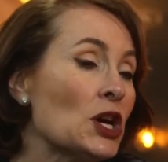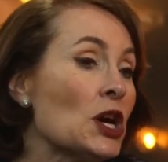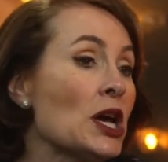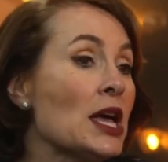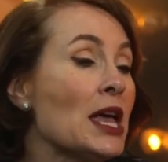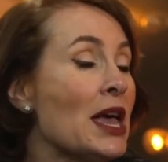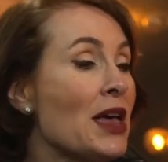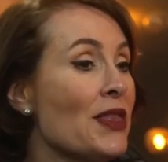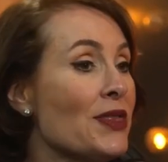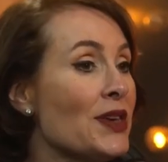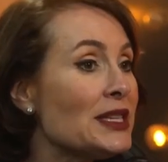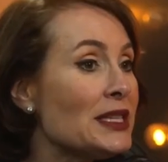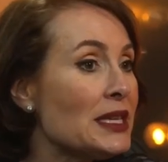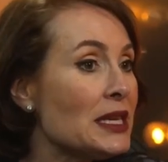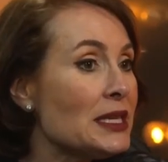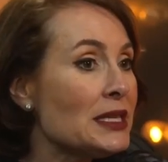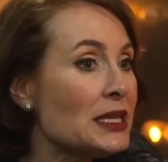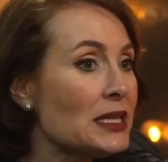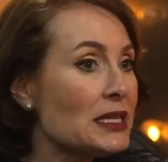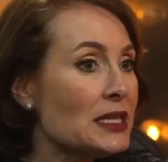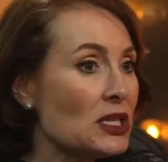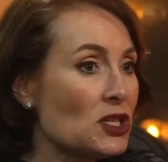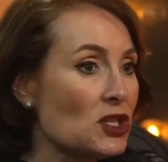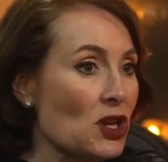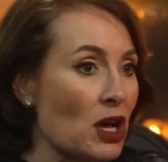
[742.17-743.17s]
you know, this is
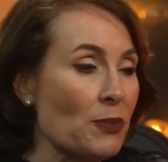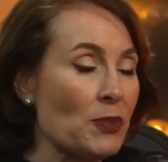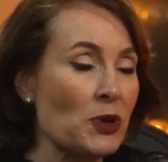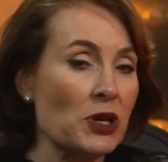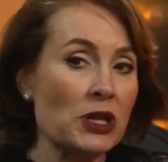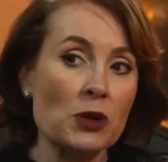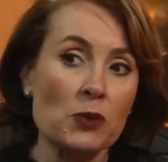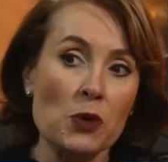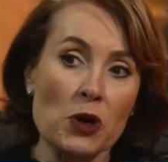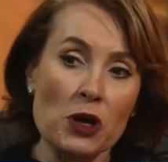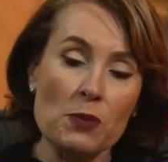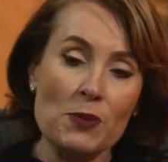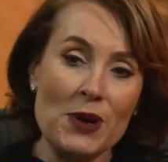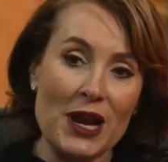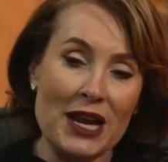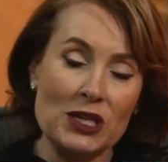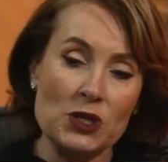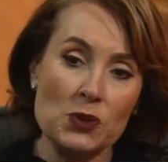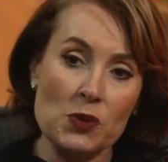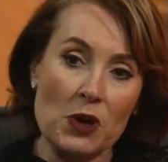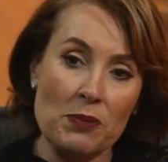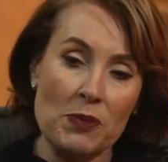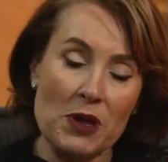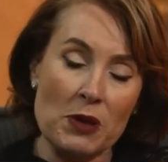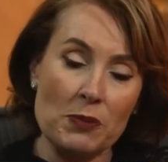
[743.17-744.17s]
this example in the
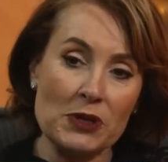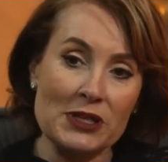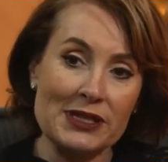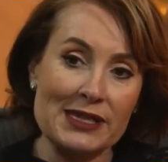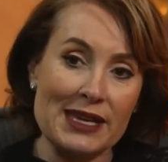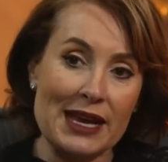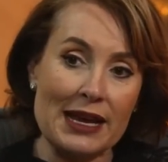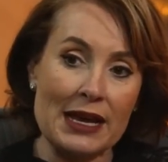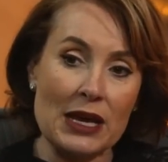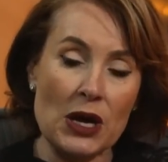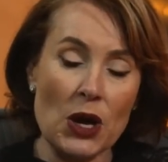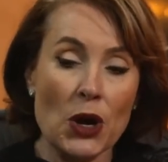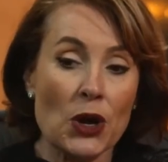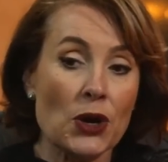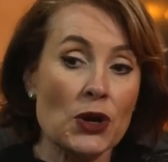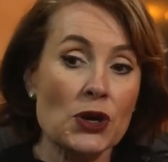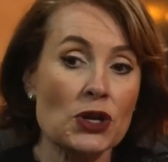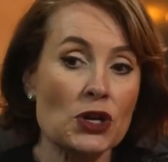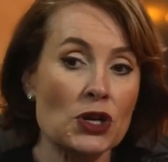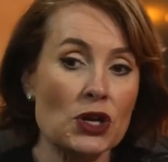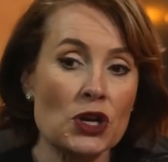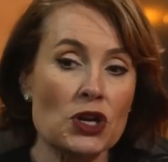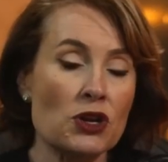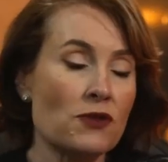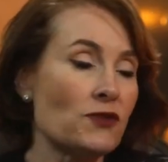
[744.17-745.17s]
workplace where people say, oh,
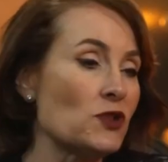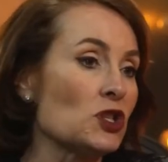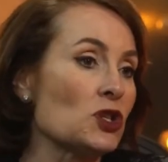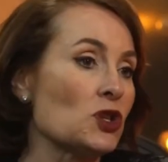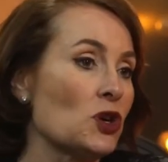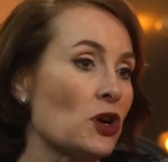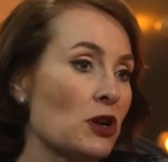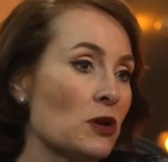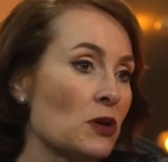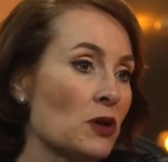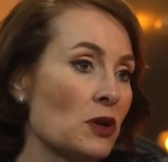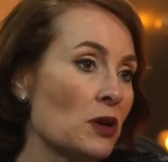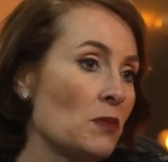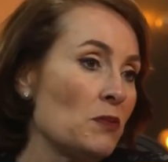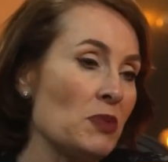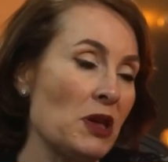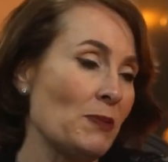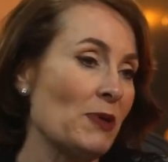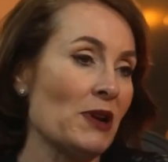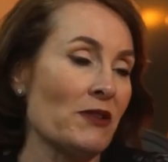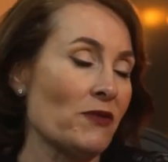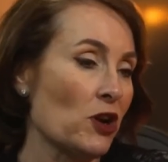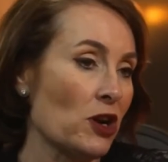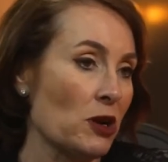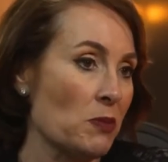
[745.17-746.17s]
you know, you've just got to,
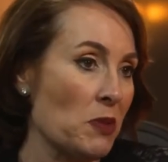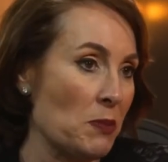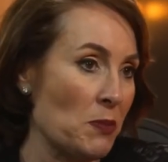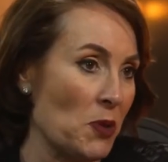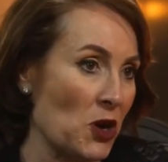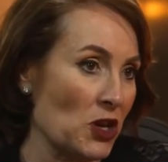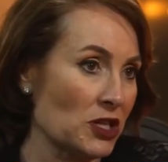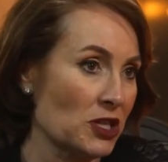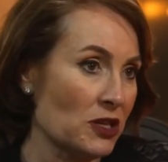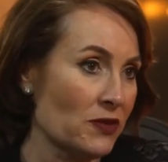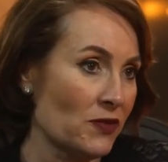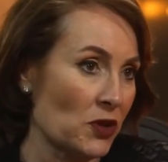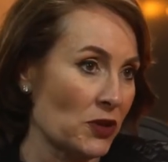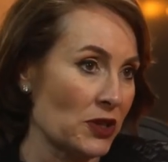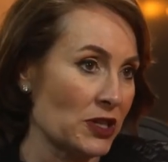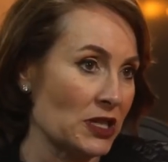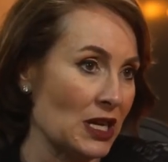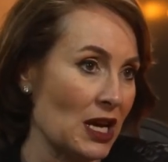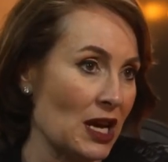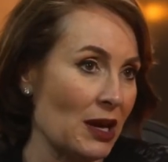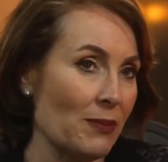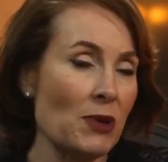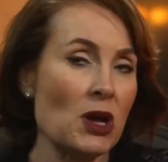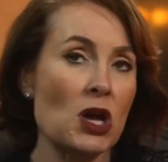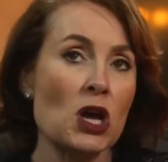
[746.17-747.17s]
people have got to be positive all the
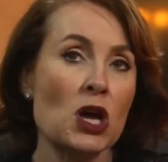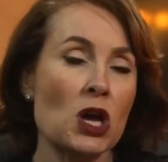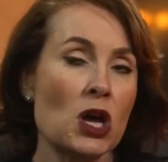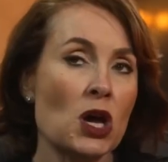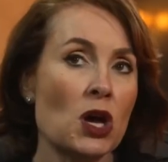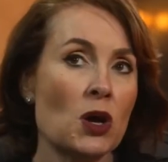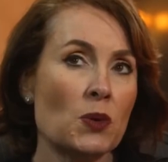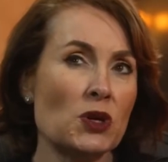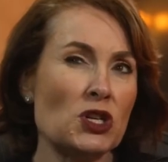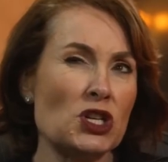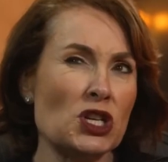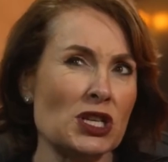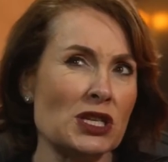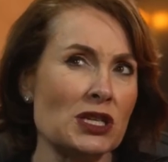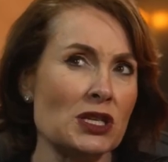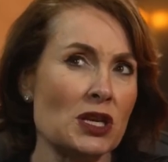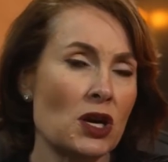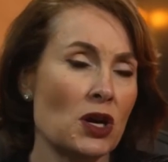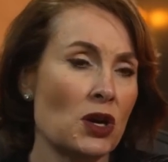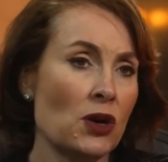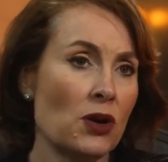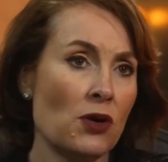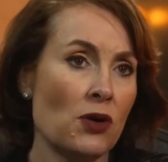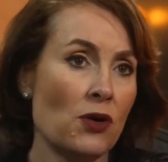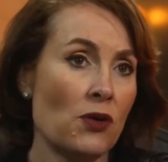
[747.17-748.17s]
time, which is
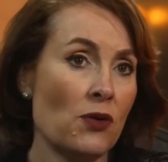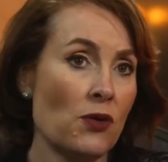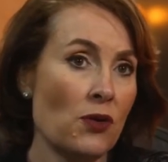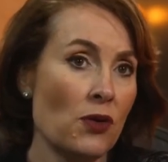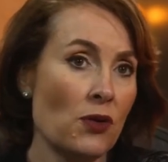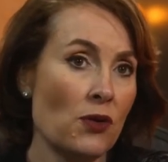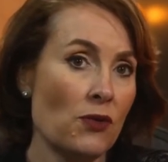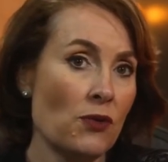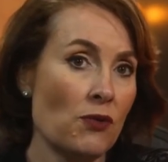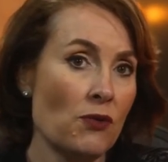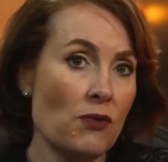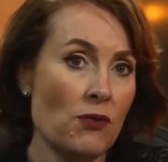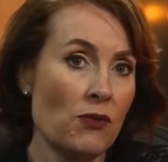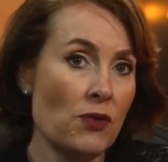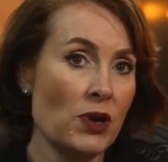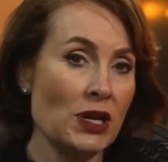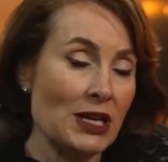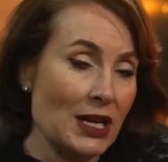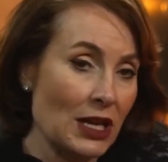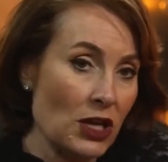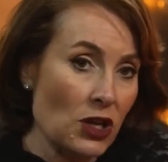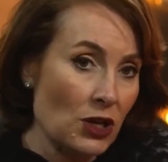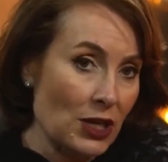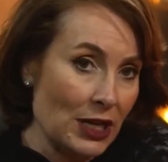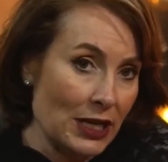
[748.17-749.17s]
r
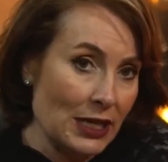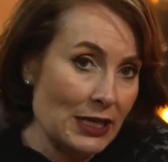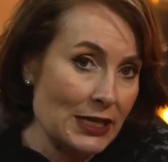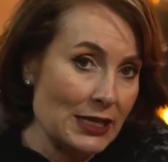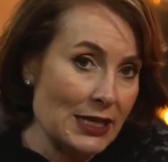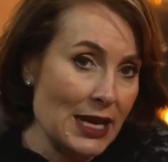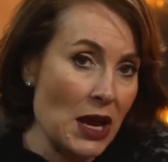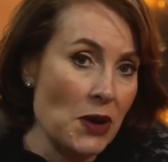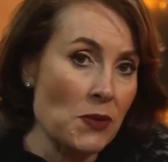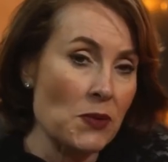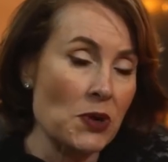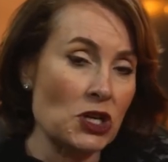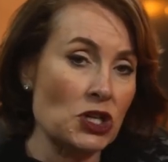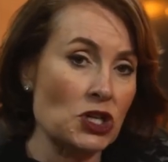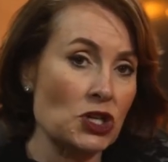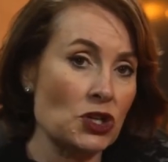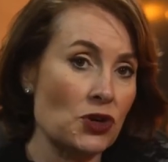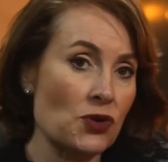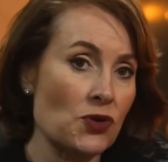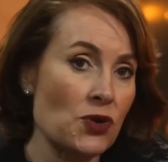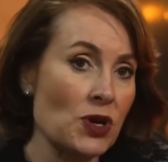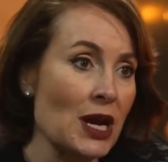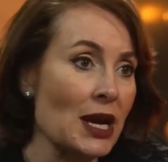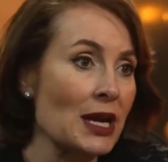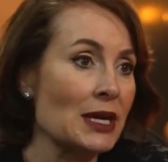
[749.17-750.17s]
ridiculous and which
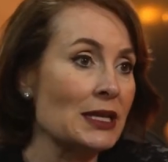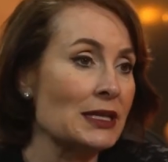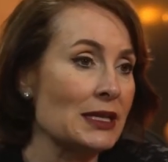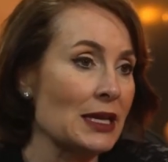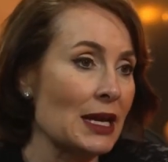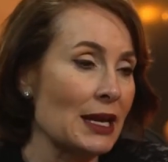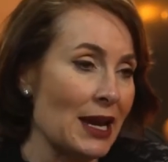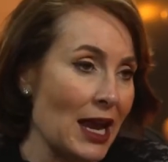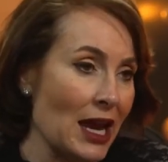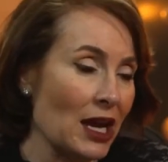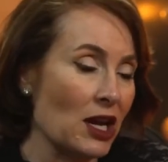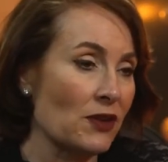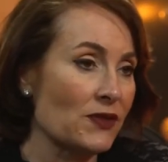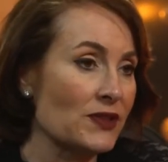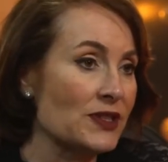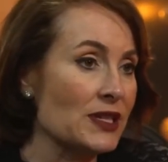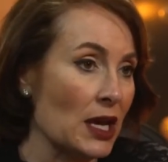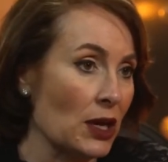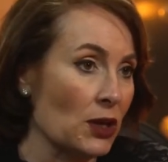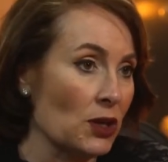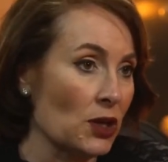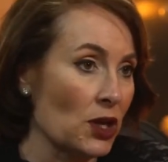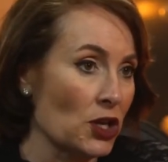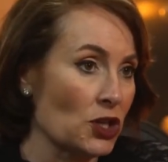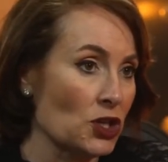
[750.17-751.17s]
mm. creates a lack of
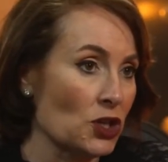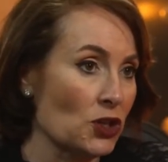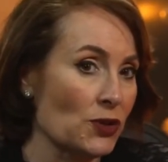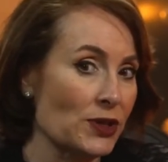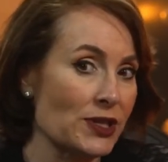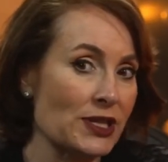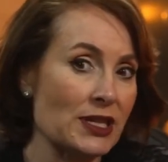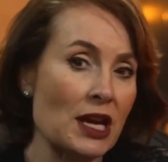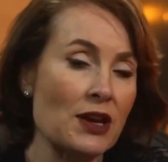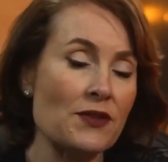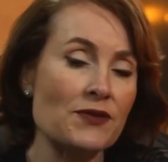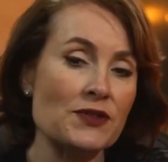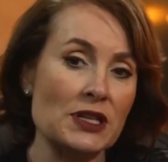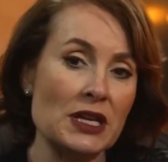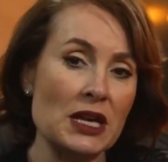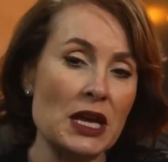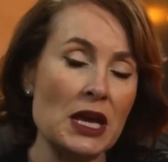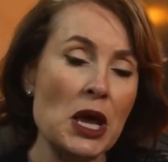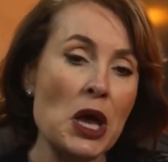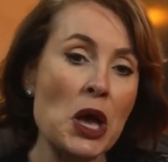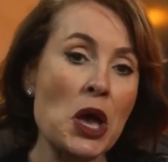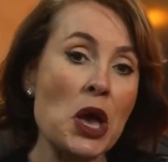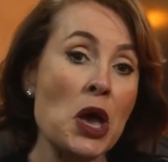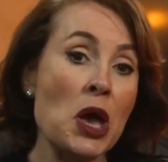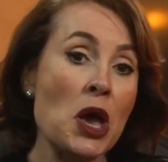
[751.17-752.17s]
psychological
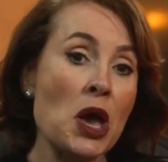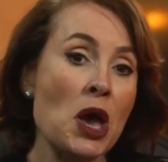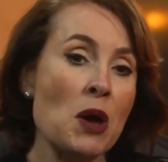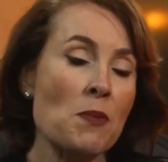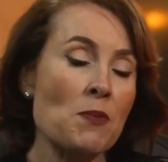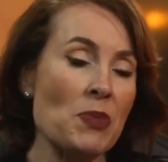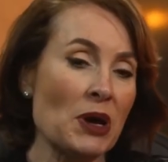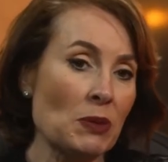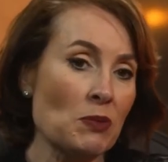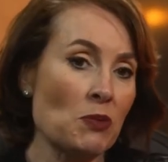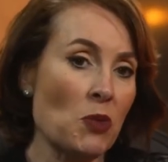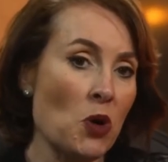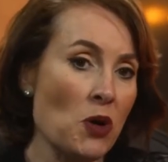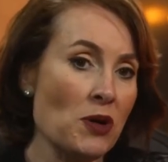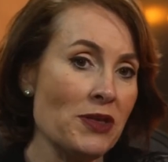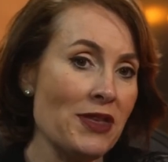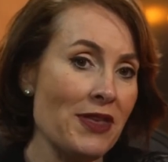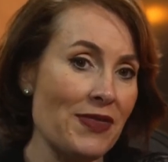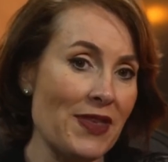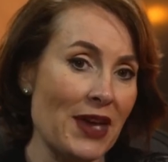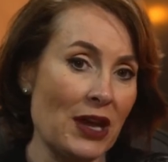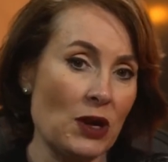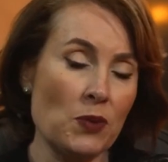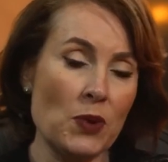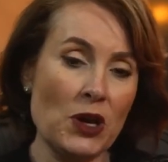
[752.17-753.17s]
safety. Mm. But more
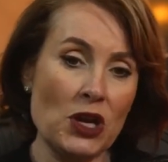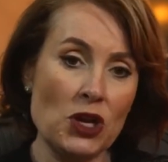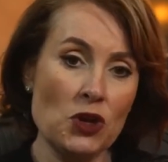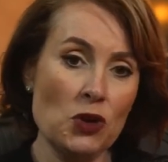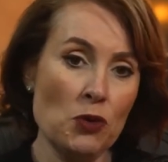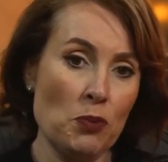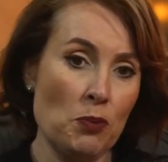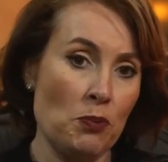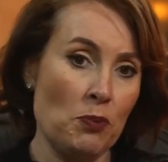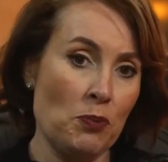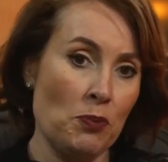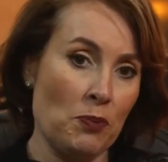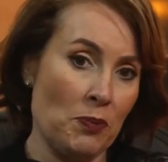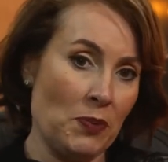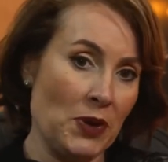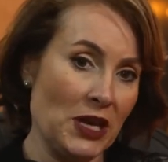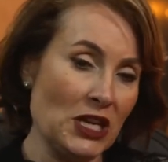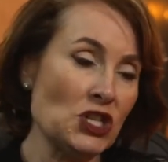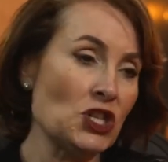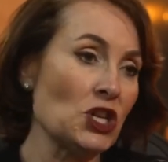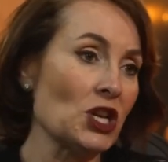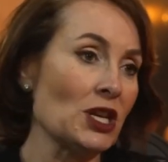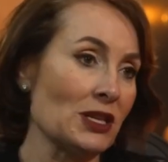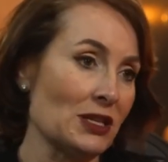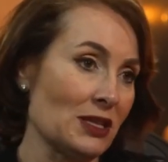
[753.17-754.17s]
than that, when you're
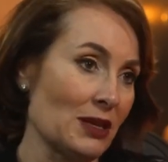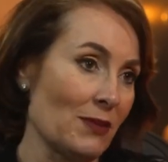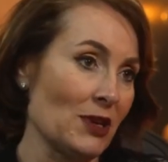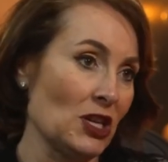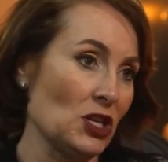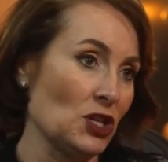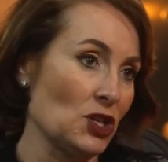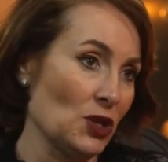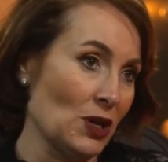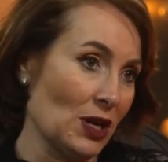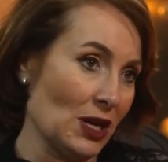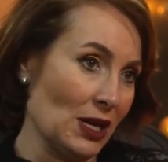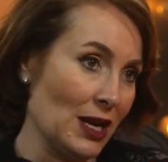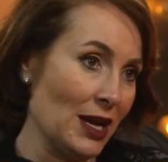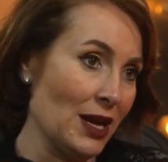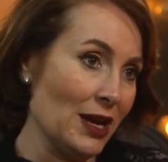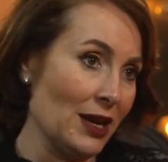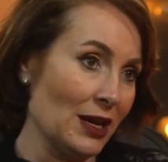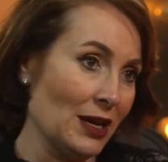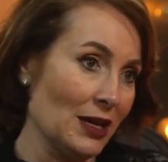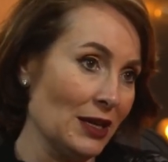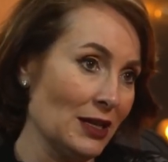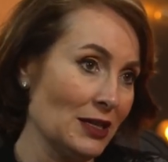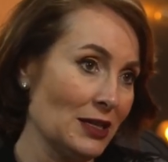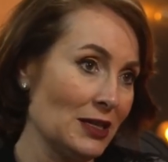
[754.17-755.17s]
pitching something to a
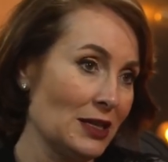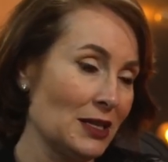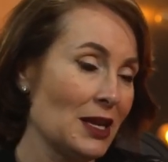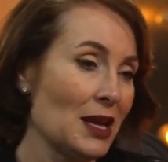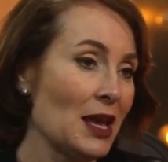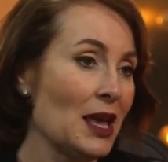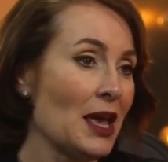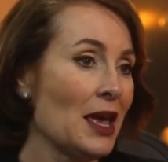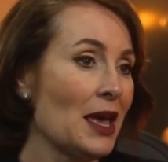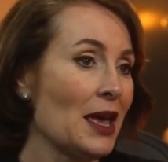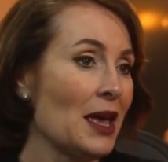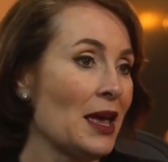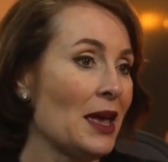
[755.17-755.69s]
client,